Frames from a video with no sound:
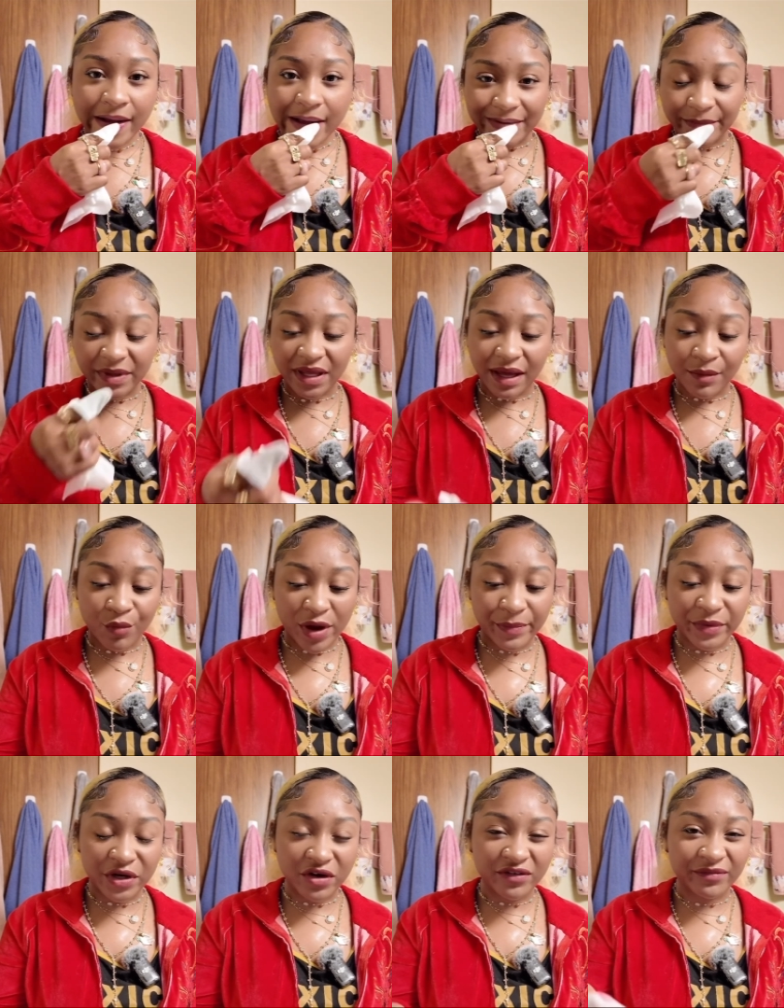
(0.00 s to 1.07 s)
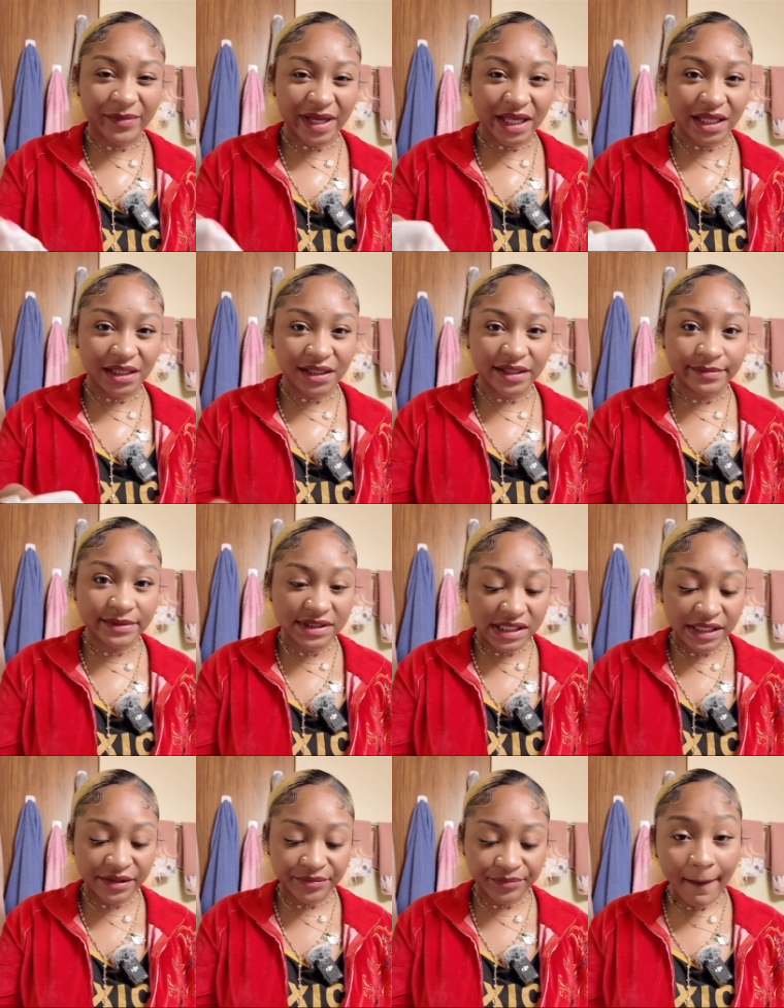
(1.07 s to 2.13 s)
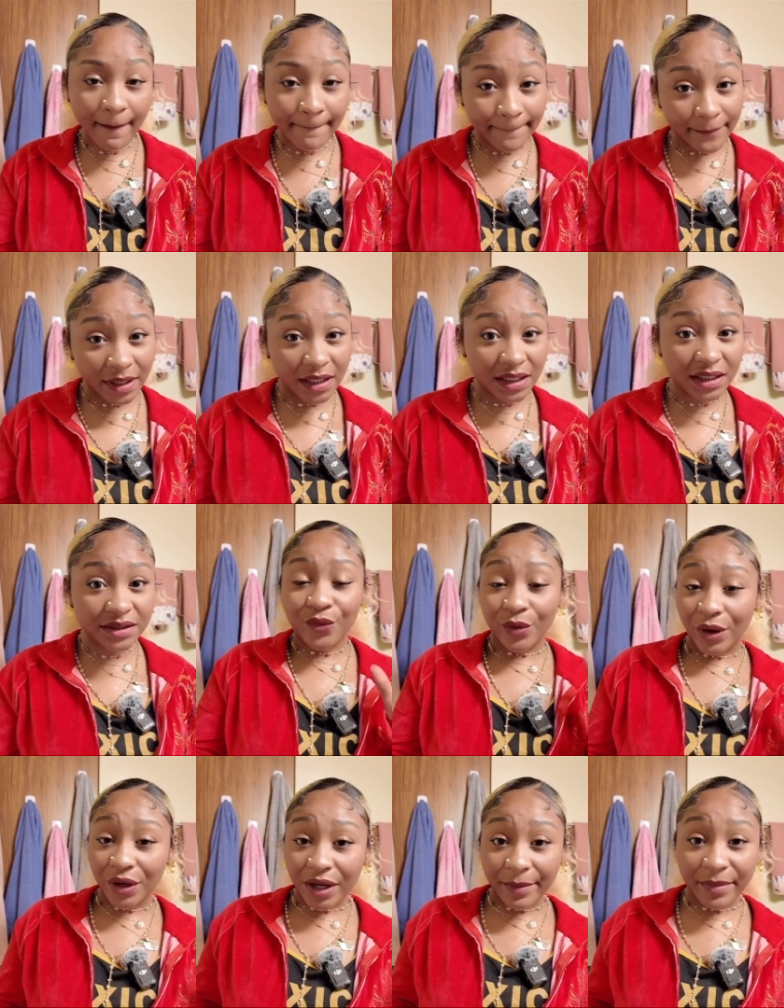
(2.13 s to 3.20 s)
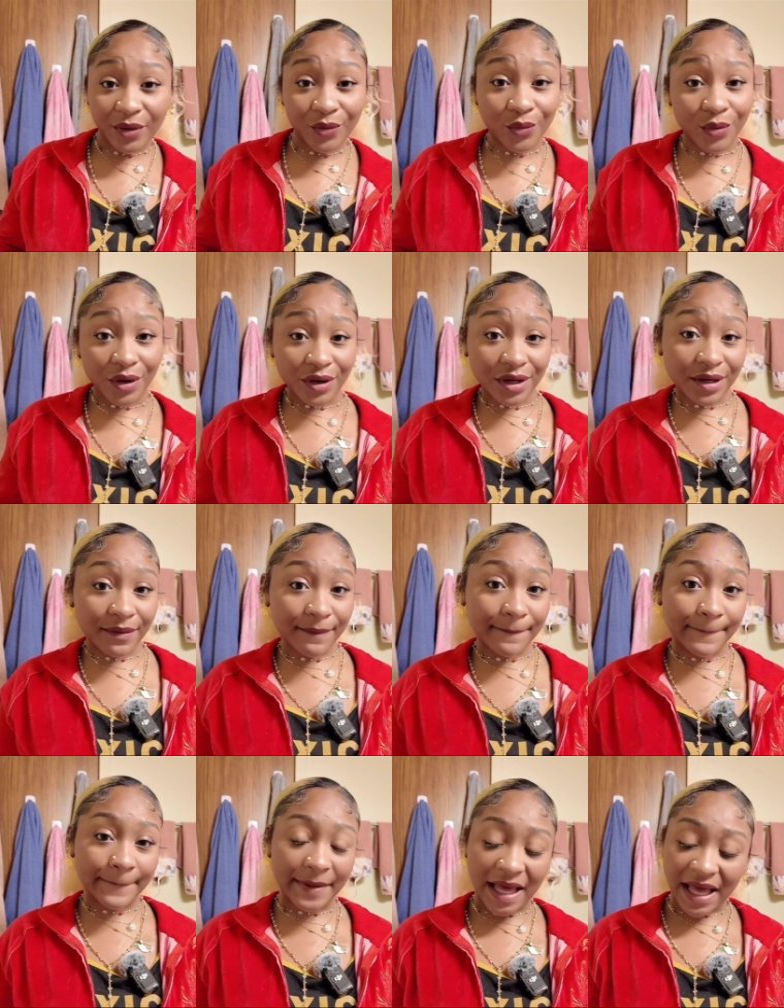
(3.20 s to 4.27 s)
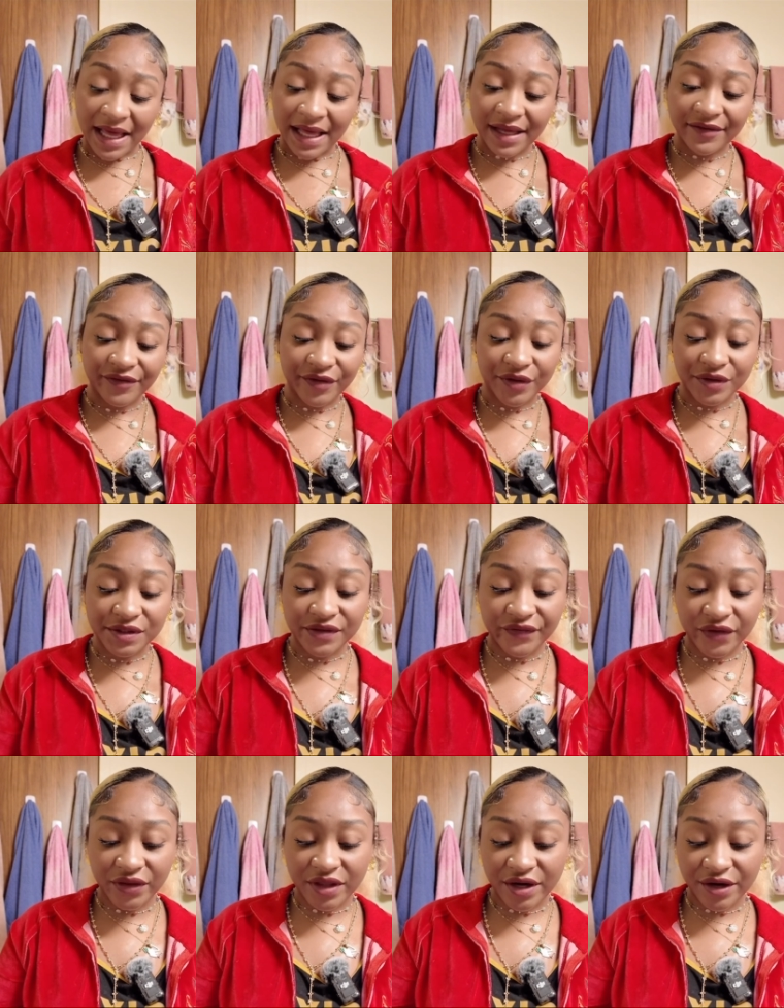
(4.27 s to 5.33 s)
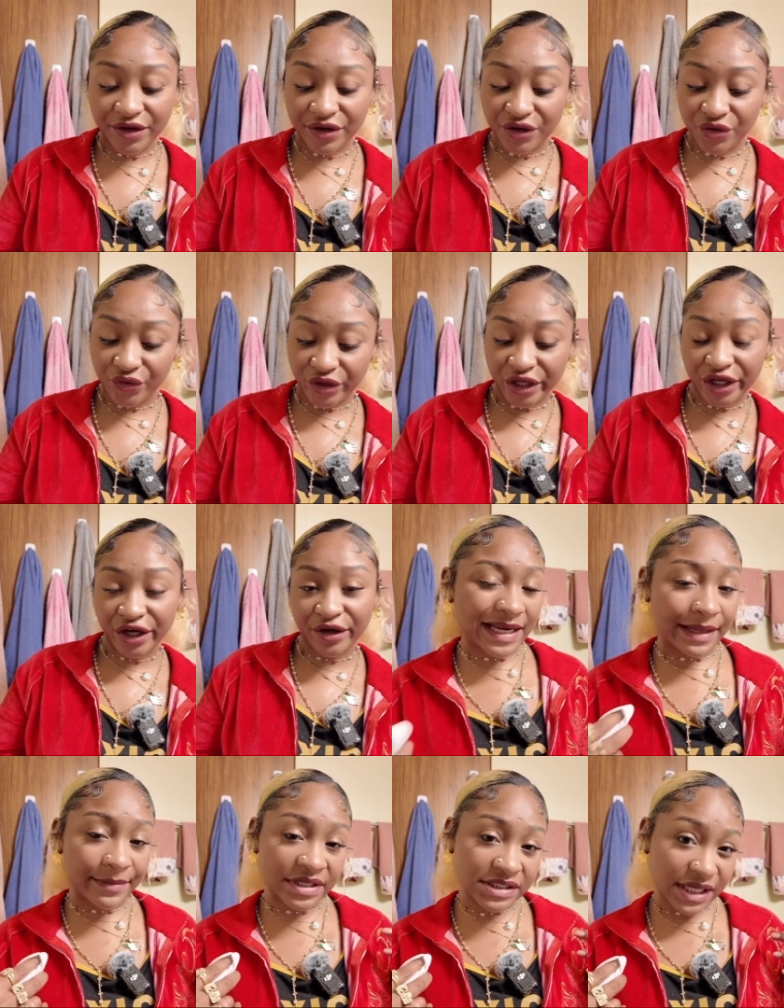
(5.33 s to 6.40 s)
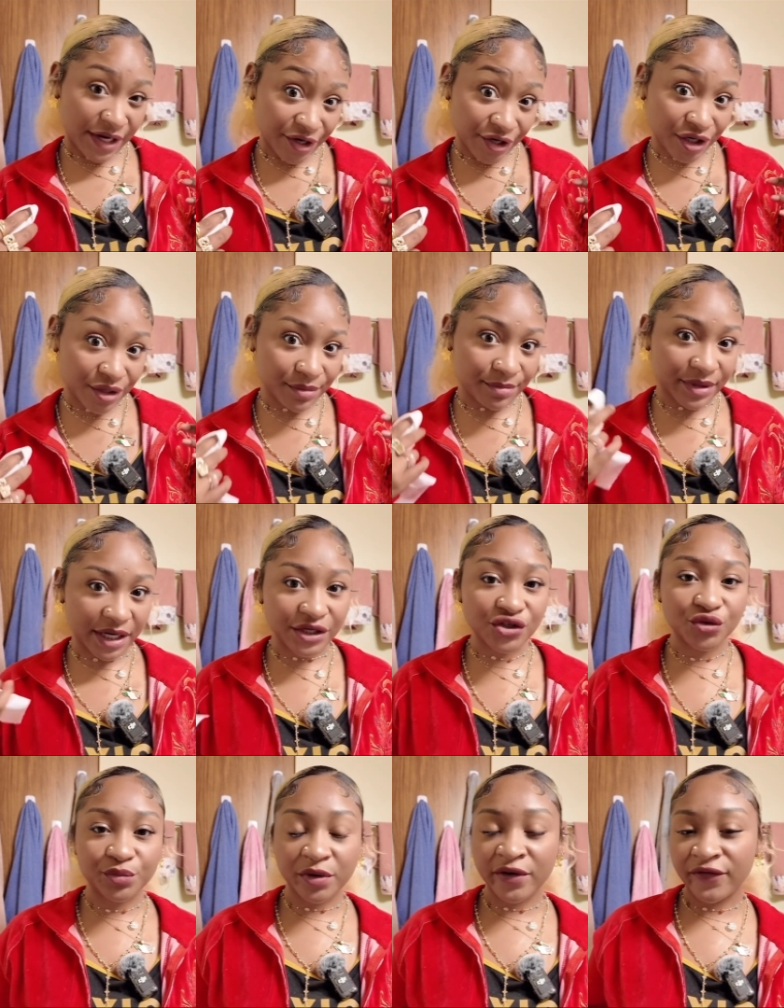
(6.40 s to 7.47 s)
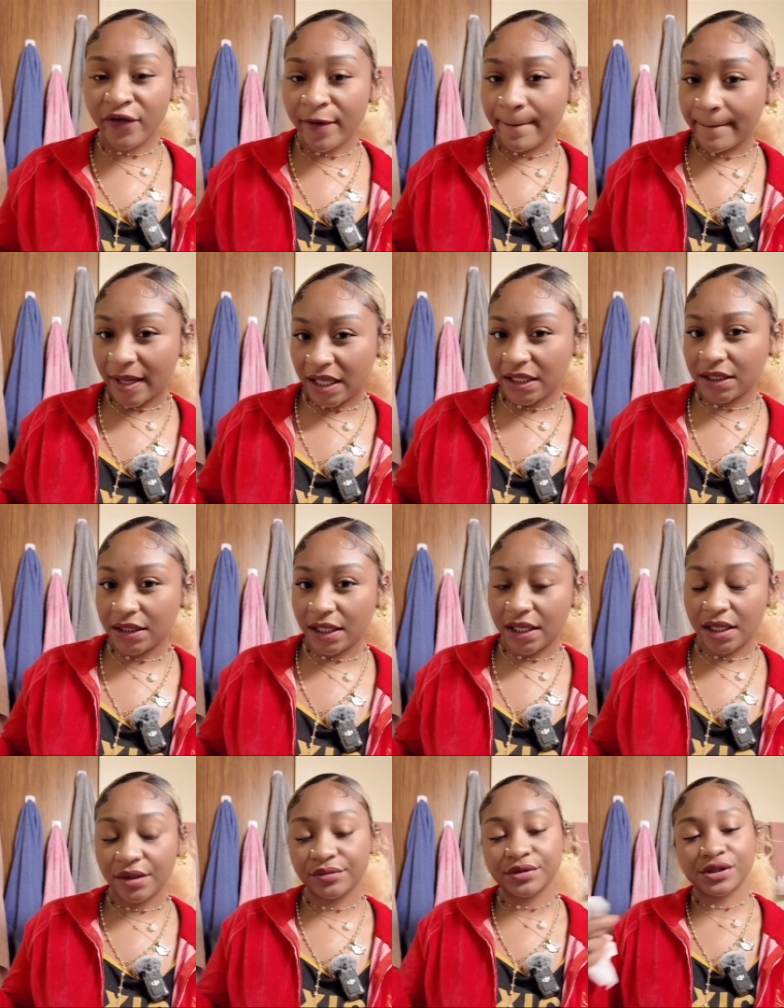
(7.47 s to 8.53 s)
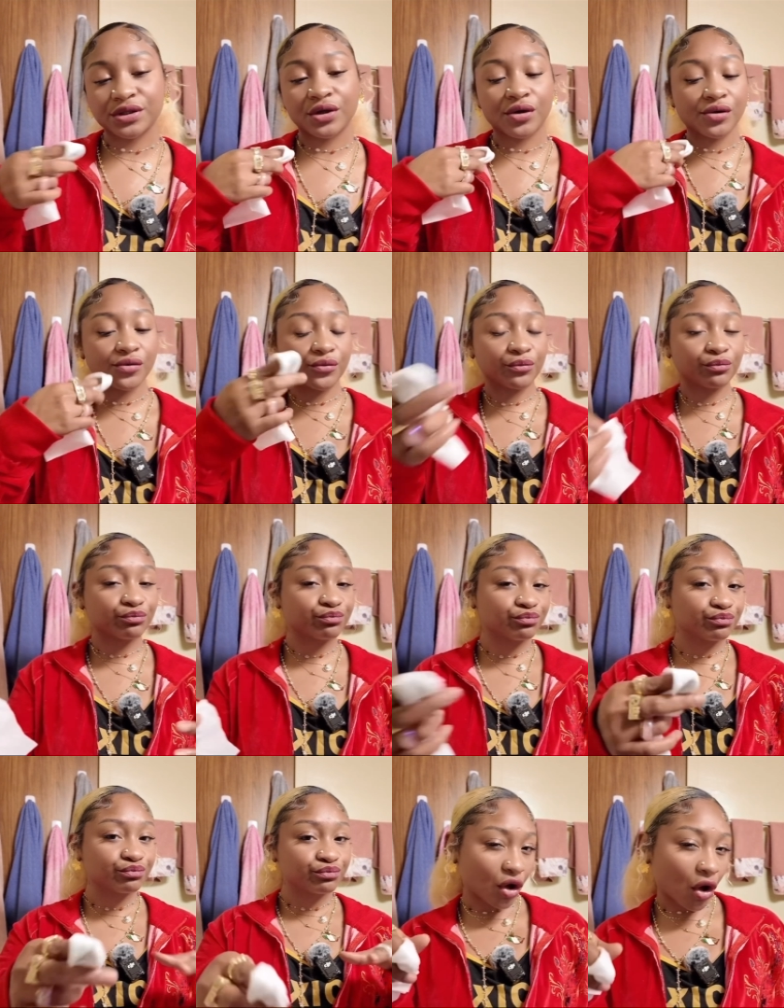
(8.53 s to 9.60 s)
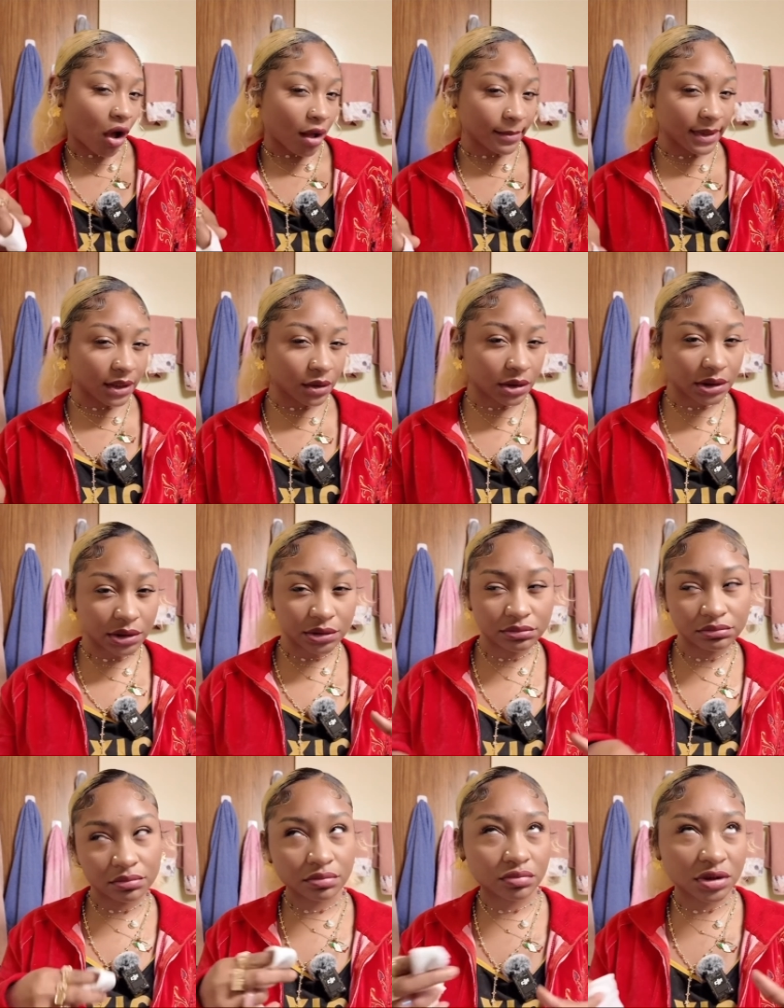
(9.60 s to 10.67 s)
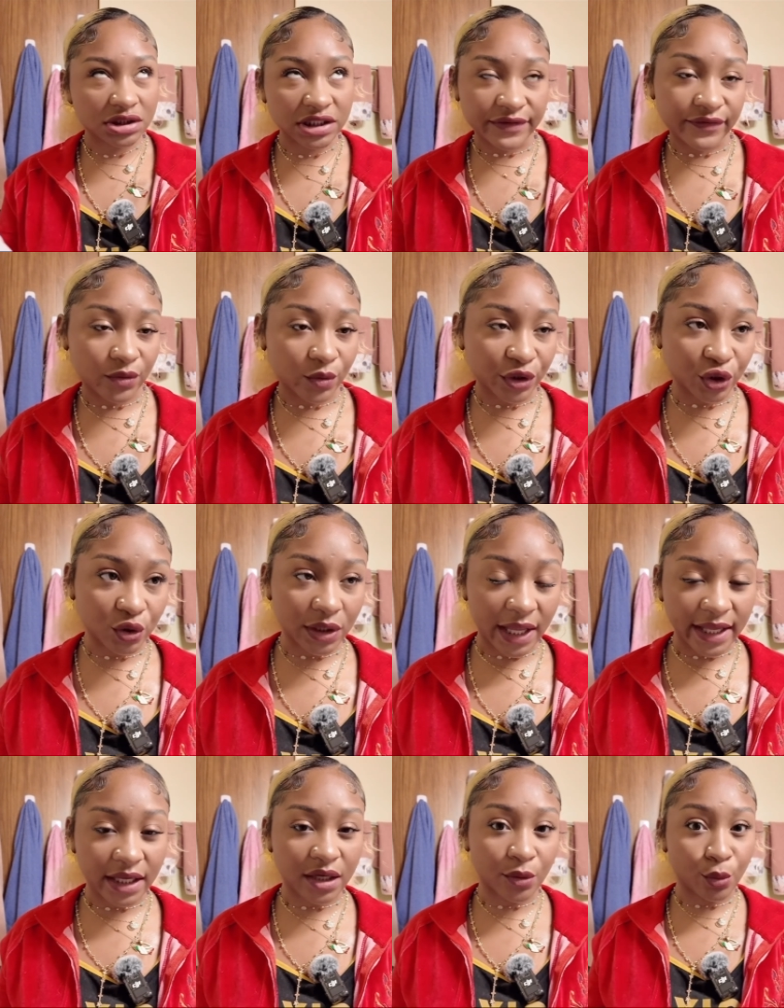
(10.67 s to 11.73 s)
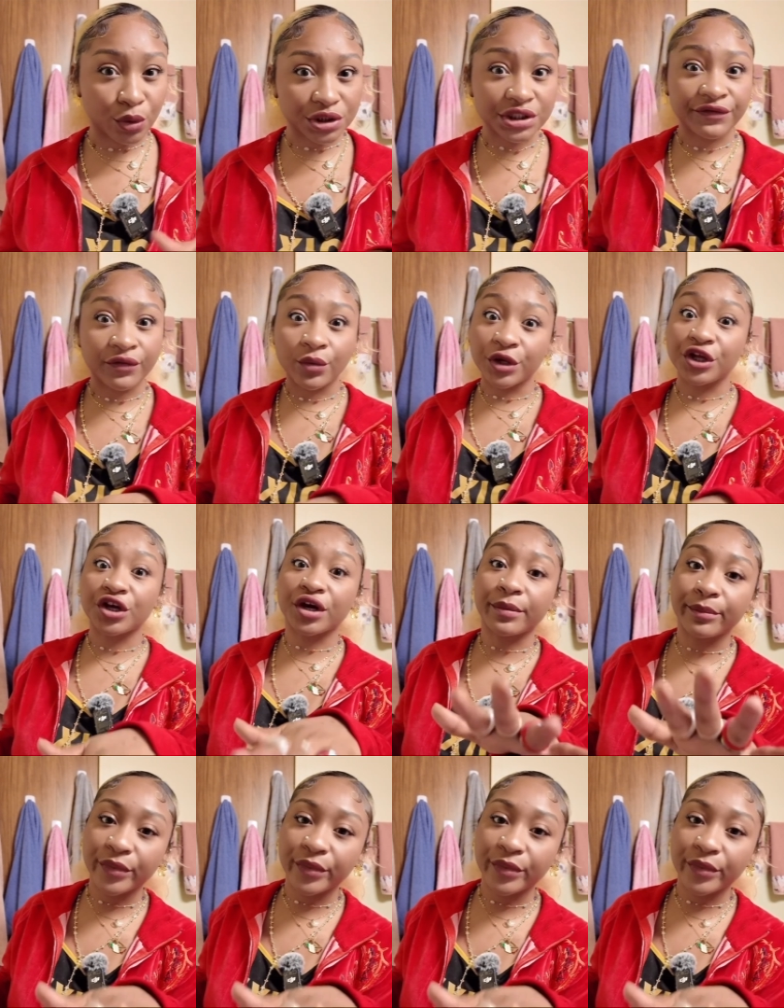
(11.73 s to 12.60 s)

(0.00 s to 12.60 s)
Let me. I'm wiping off my lip tint. But welcome and welcome back. For those of you that are new here, my name is Erica, but I do prefer Mayte, so call me whichever one you like whichever one you can